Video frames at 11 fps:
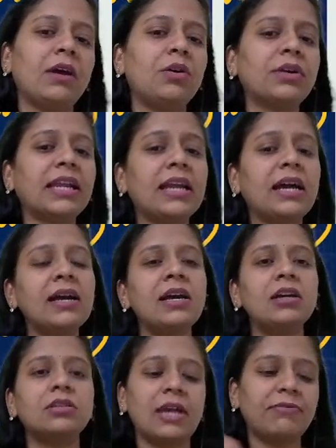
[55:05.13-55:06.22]
Okay na?
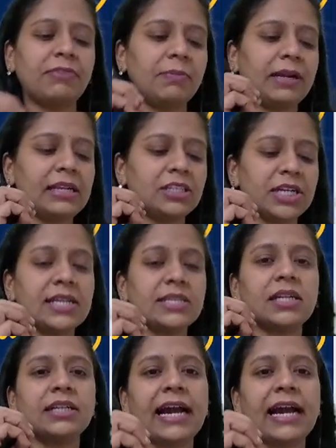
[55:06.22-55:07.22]
So everybody just